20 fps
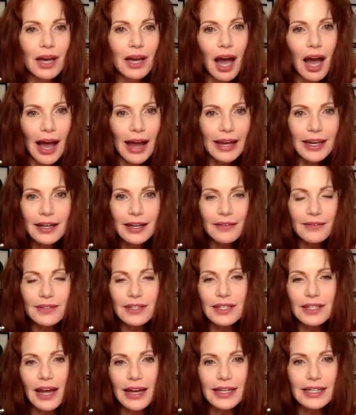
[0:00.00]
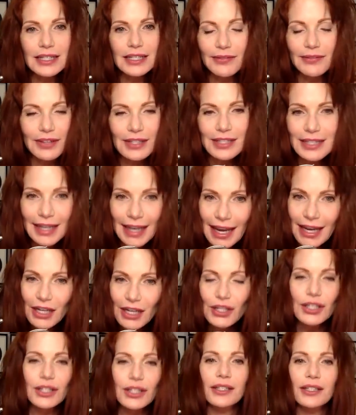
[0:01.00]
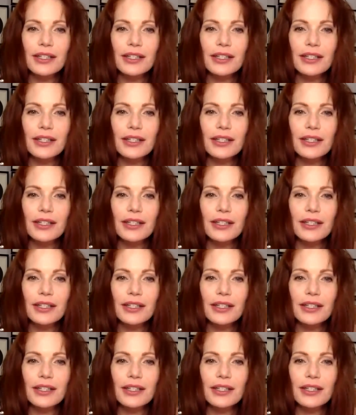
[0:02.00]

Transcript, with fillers: height of science sophistication.